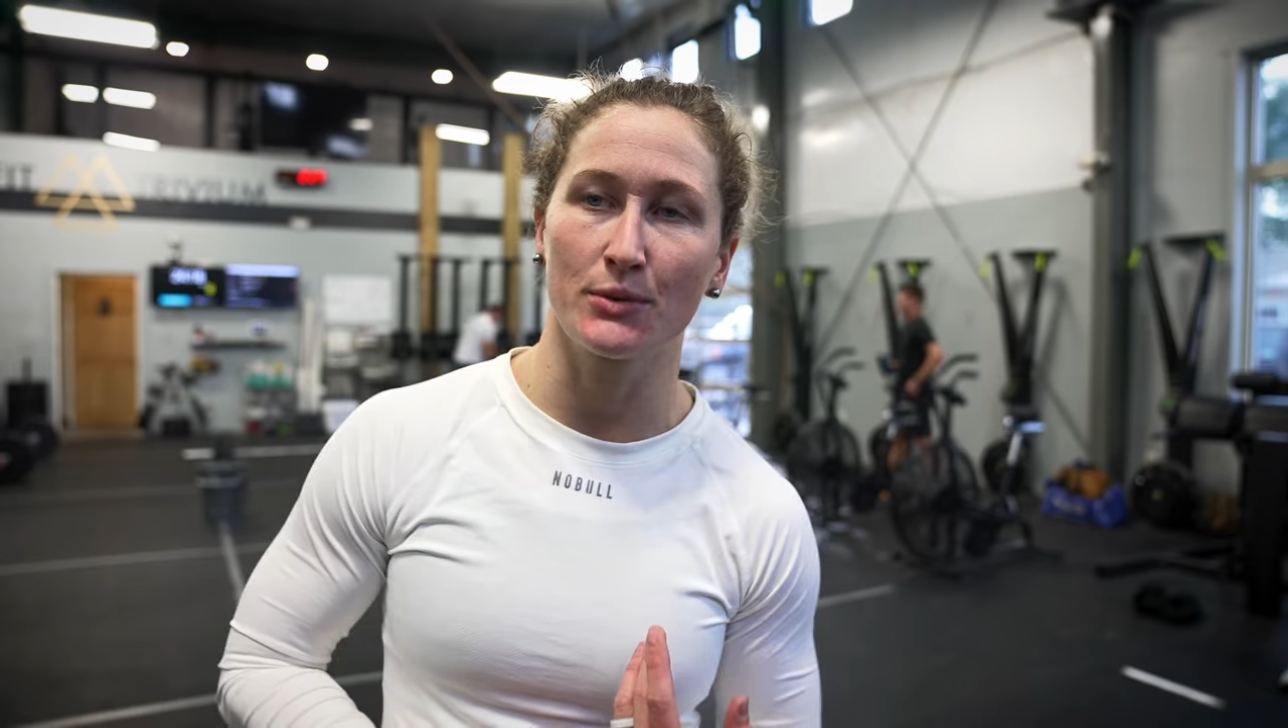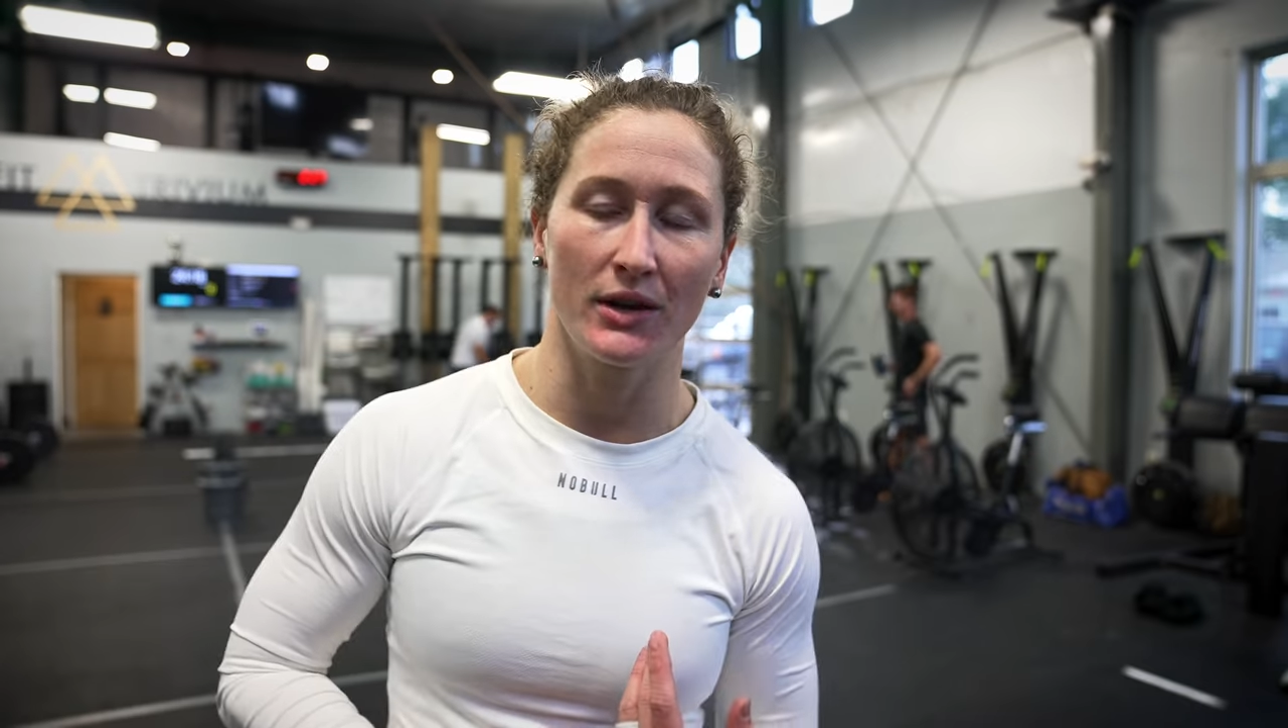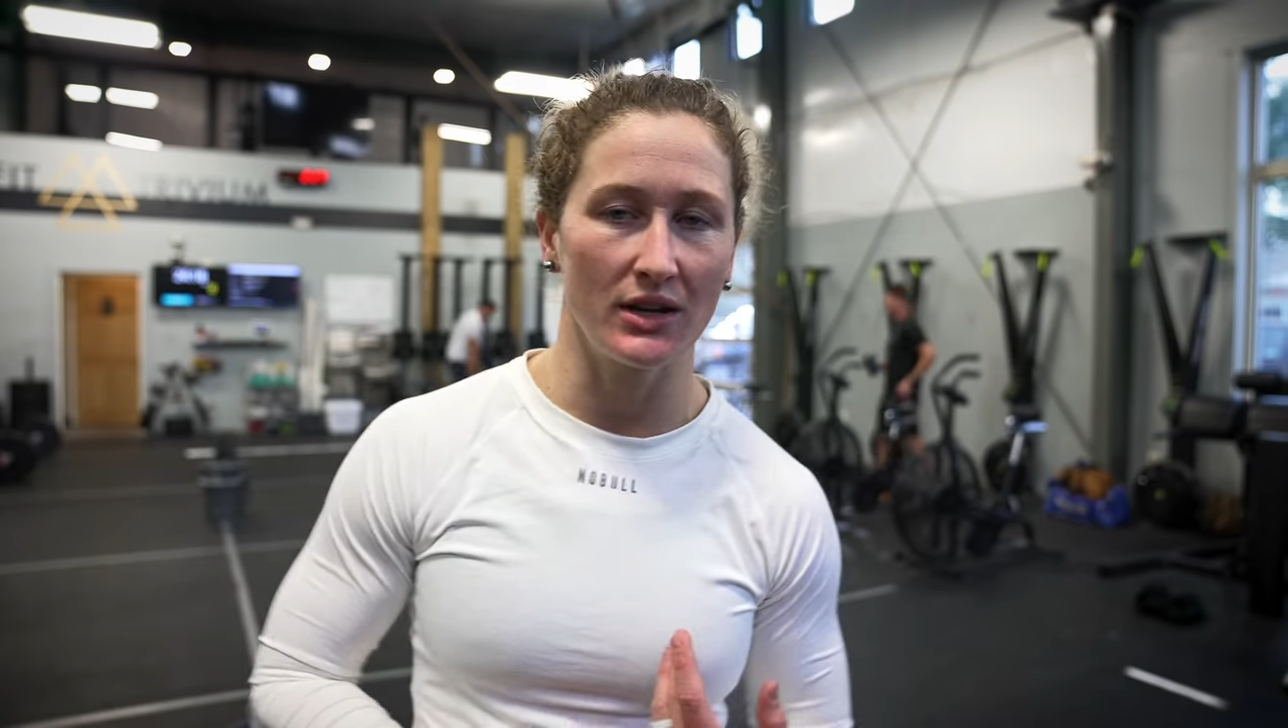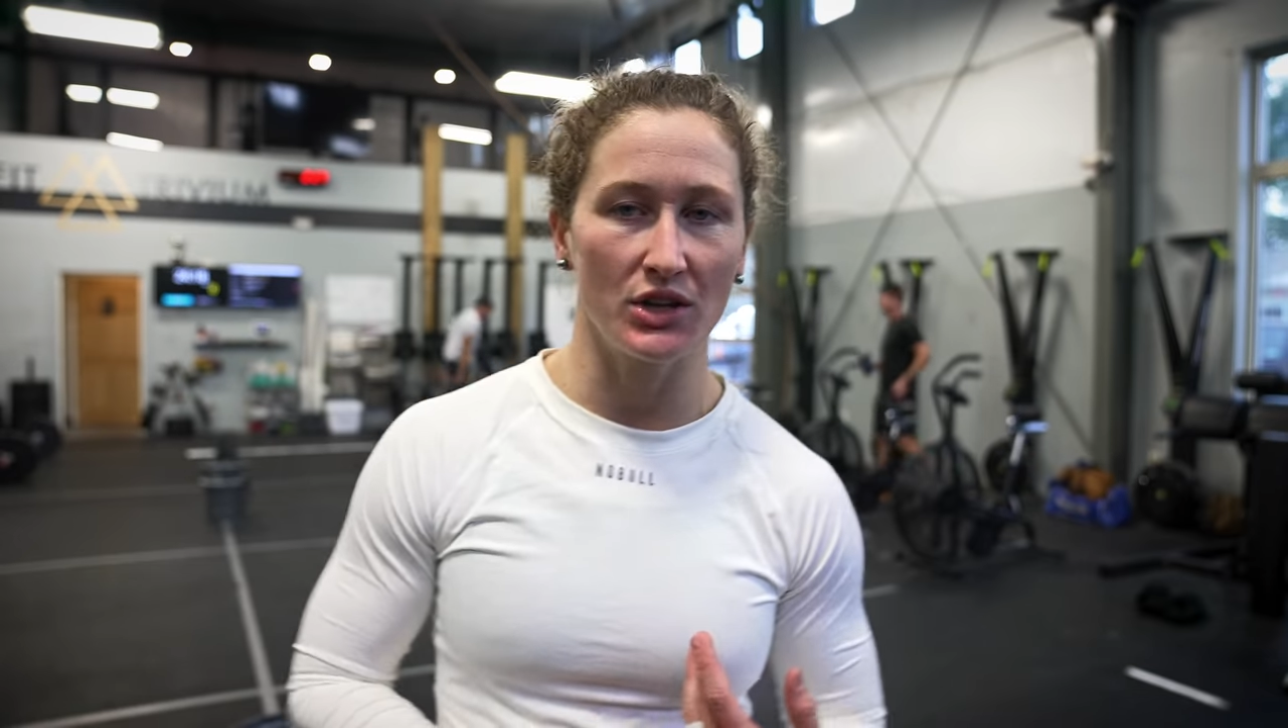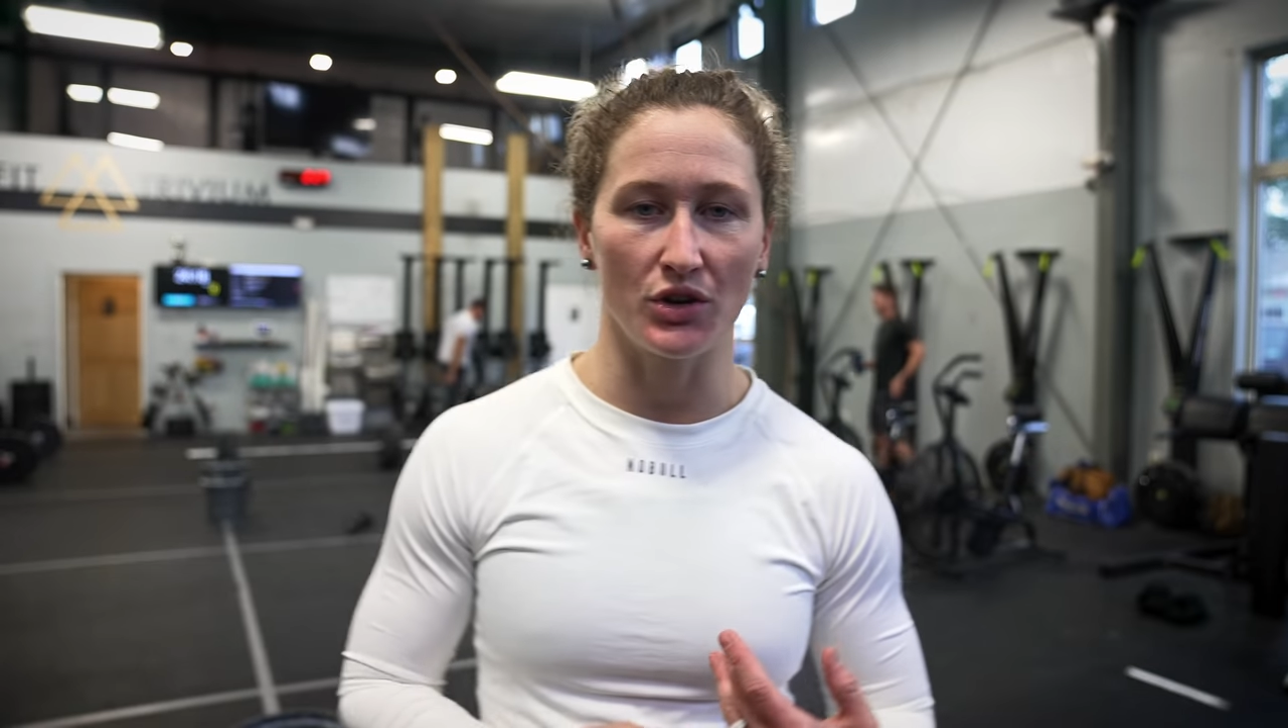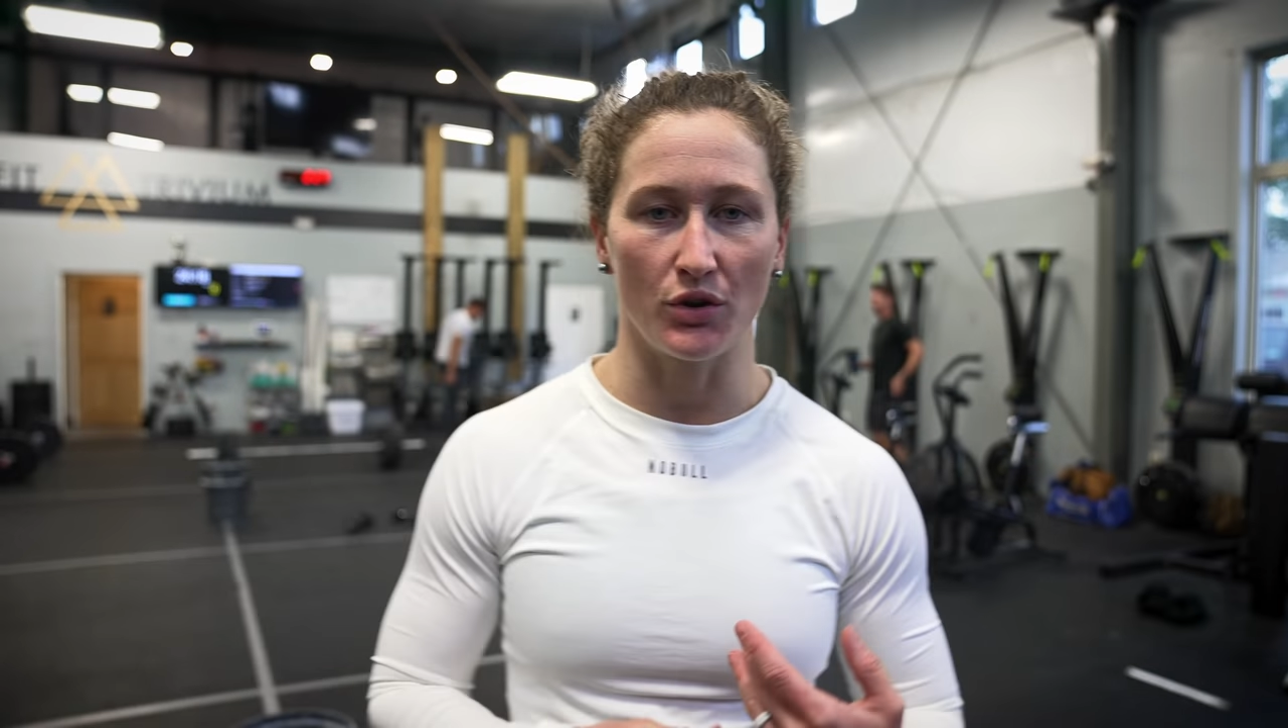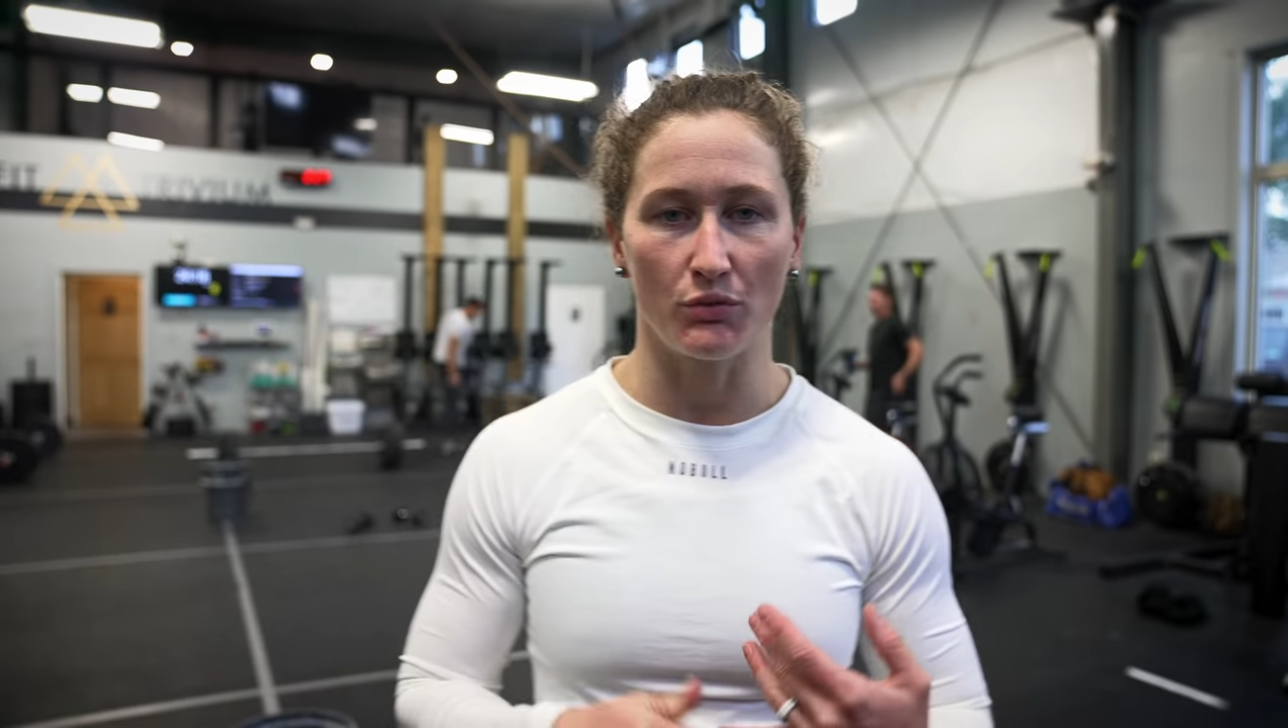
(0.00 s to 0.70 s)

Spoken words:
one, you know,